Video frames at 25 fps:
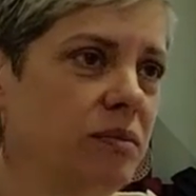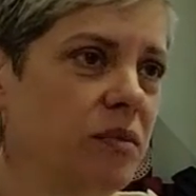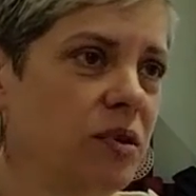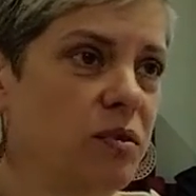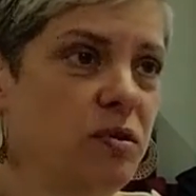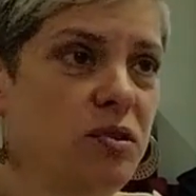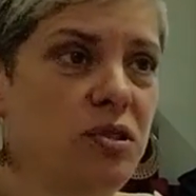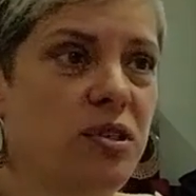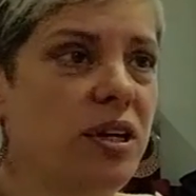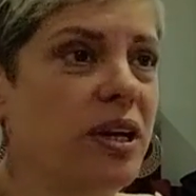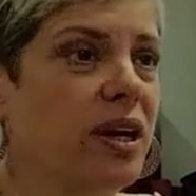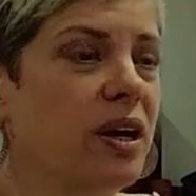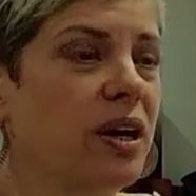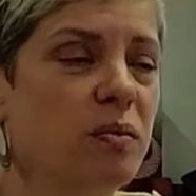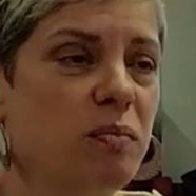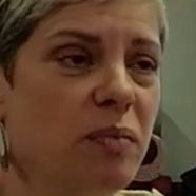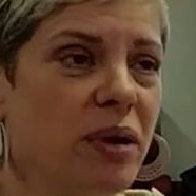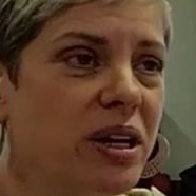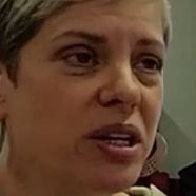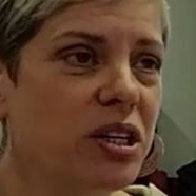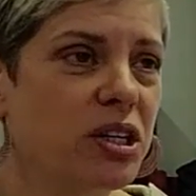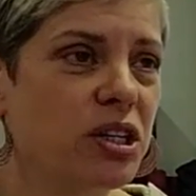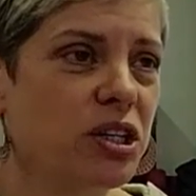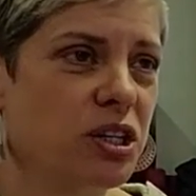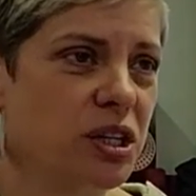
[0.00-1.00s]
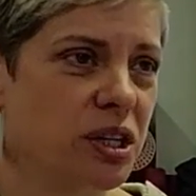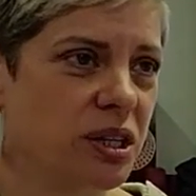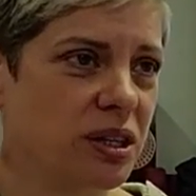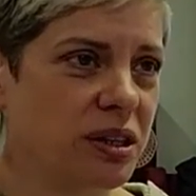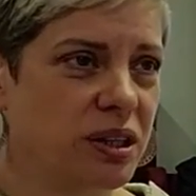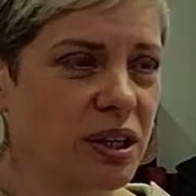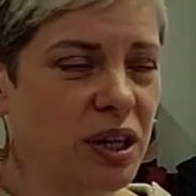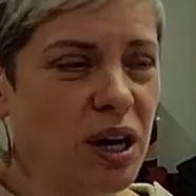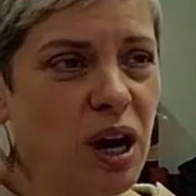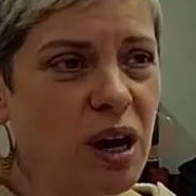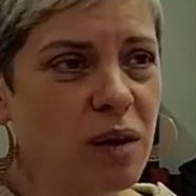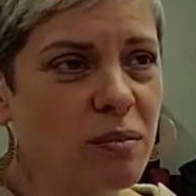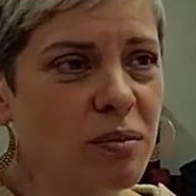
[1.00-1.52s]
sitting on a bench in the
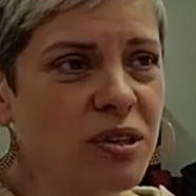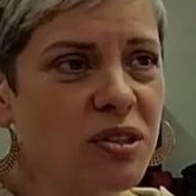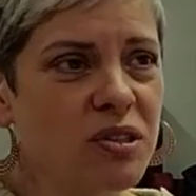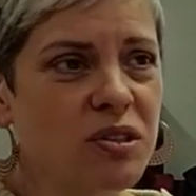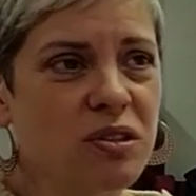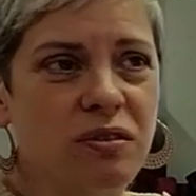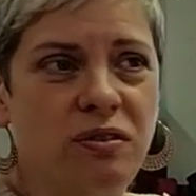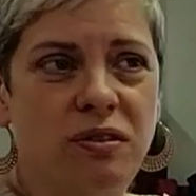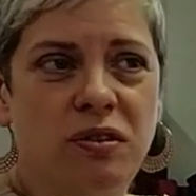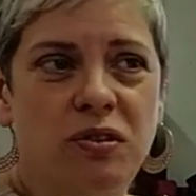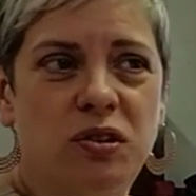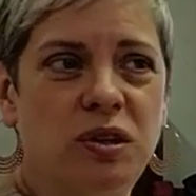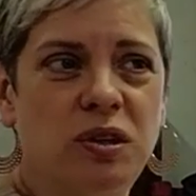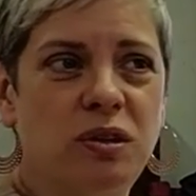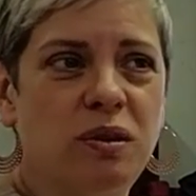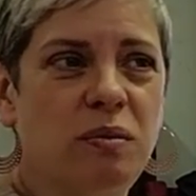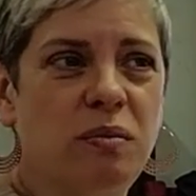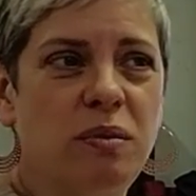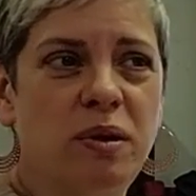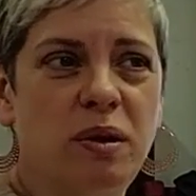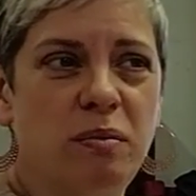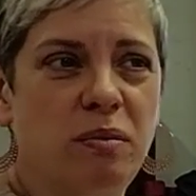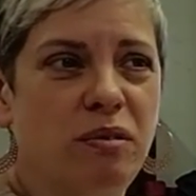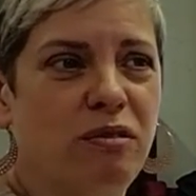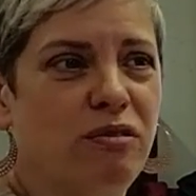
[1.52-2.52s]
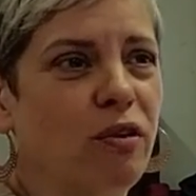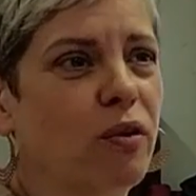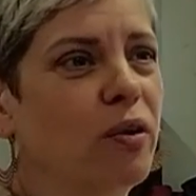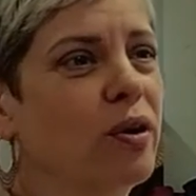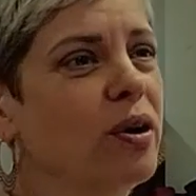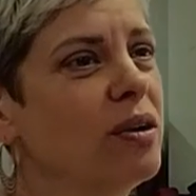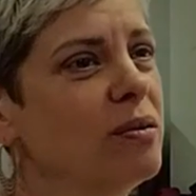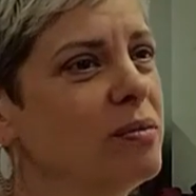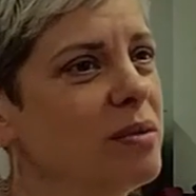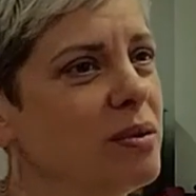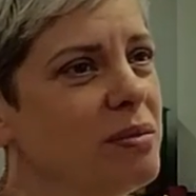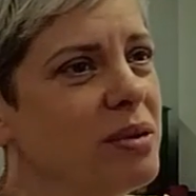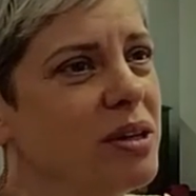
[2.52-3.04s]
commons. If you've seen them there before,
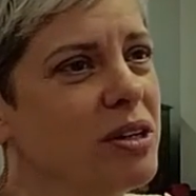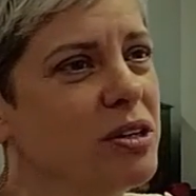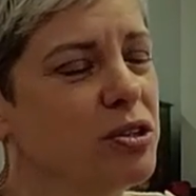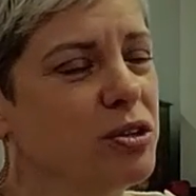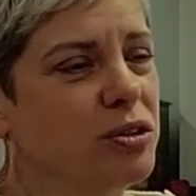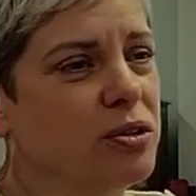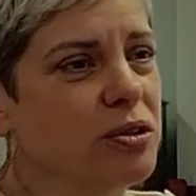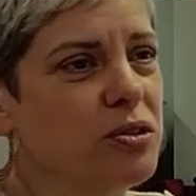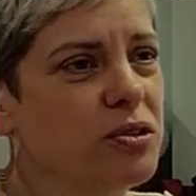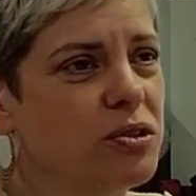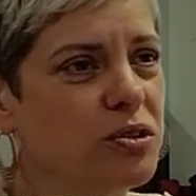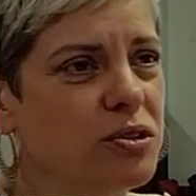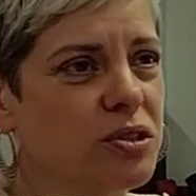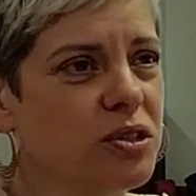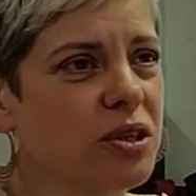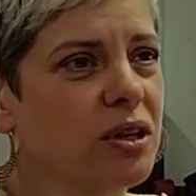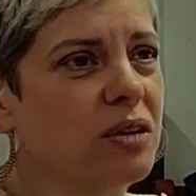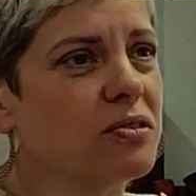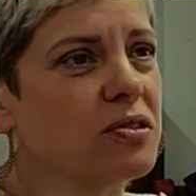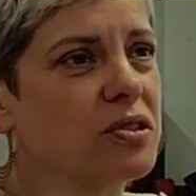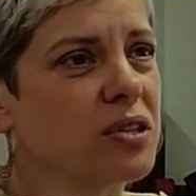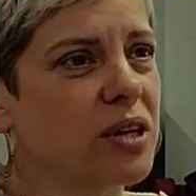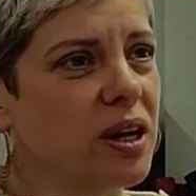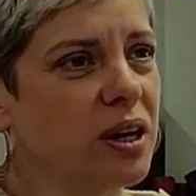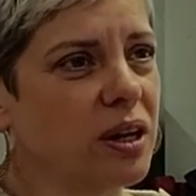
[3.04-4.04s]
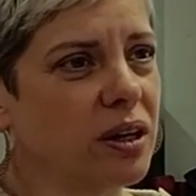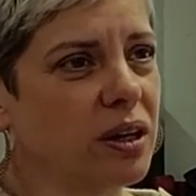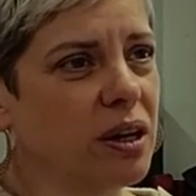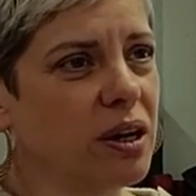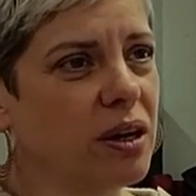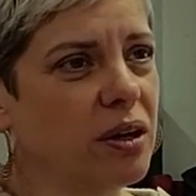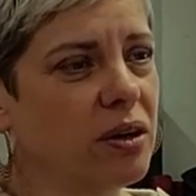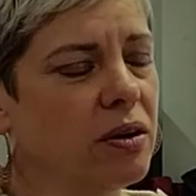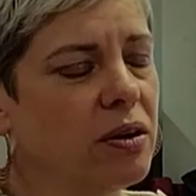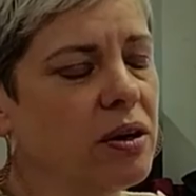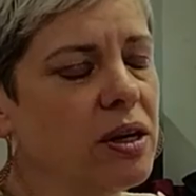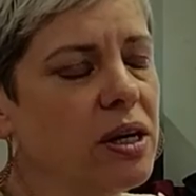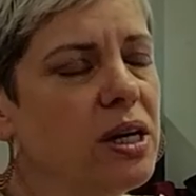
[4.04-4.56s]
maybe introduce yourself, say
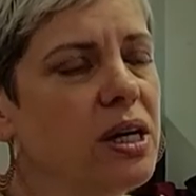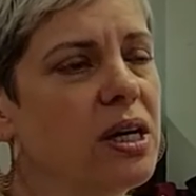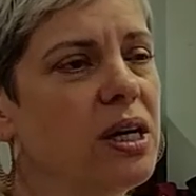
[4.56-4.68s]
hello.